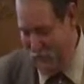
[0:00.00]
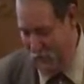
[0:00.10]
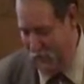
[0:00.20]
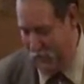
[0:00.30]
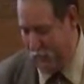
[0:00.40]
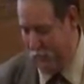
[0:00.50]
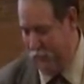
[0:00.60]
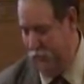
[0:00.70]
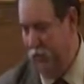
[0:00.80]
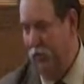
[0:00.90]
All right.
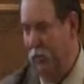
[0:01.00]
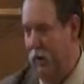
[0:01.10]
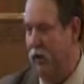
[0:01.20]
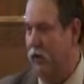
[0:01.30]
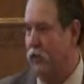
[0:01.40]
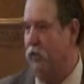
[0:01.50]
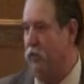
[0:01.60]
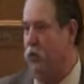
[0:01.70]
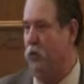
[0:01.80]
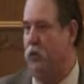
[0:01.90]
Marriage,
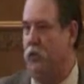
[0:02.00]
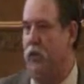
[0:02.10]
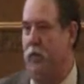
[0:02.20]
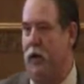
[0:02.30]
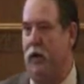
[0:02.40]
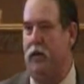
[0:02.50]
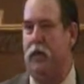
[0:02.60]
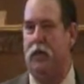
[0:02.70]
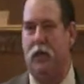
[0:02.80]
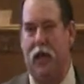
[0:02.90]
divorce, remarriage.
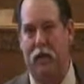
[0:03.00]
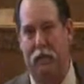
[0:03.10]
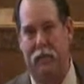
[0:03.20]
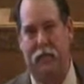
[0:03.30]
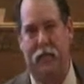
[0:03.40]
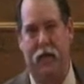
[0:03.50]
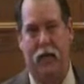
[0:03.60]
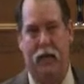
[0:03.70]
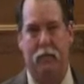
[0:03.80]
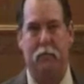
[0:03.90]
There's not been a
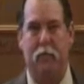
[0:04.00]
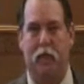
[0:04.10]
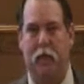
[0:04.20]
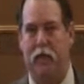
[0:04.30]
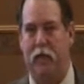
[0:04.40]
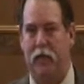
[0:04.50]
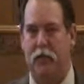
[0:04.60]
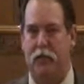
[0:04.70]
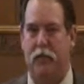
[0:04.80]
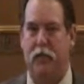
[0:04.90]
time in
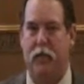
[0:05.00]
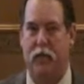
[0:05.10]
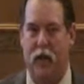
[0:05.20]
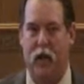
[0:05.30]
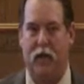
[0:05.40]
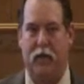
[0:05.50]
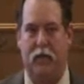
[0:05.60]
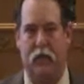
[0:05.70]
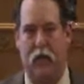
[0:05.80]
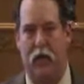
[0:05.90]
history that God
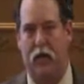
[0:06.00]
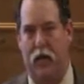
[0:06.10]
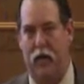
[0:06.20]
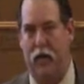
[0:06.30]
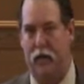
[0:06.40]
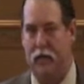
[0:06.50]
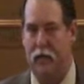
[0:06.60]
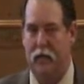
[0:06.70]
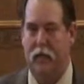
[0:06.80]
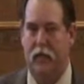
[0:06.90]
has not had
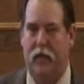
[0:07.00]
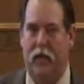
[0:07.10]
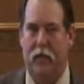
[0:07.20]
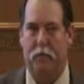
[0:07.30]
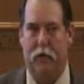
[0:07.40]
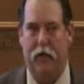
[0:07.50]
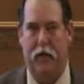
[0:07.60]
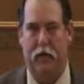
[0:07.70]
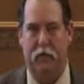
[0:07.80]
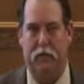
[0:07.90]
a
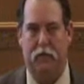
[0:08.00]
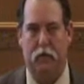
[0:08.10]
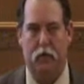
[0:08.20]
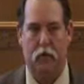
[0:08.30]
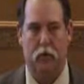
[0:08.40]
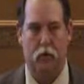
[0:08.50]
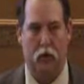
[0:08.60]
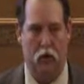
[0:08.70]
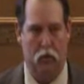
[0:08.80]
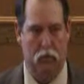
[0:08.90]
plan for the
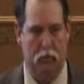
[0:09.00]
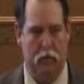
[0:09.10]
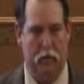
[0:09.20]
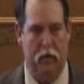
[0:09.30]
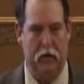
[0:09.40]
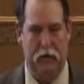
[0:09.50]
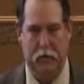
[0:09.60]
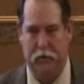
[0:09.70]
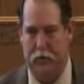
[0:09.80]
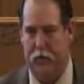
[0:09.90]
home, marriage
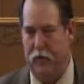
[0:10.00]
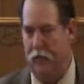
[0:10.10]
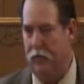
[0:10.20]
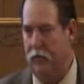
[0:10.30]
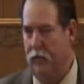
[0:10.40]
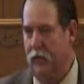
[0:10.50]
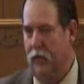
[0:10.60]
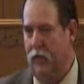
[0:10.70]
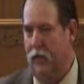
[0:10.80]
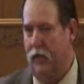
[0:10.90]
in particular.
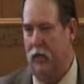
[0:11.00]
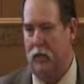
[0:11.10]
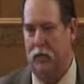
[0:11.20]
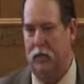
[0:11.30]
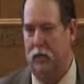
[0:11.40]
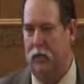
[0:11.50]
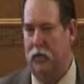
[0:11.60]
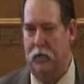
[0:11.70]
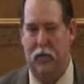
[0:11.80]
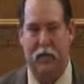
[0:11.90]

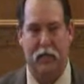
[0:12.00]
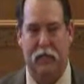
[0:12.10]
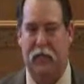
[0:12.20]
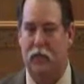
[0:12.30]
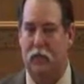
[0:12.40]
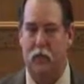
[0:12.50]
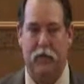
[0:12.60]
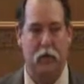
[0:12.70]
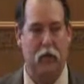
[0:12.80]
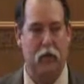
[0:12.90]
The last lesson
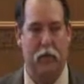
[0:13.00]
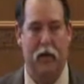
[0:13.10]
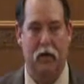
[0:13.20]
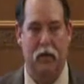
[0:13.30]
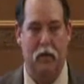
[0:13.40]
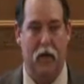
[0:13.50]
we talked about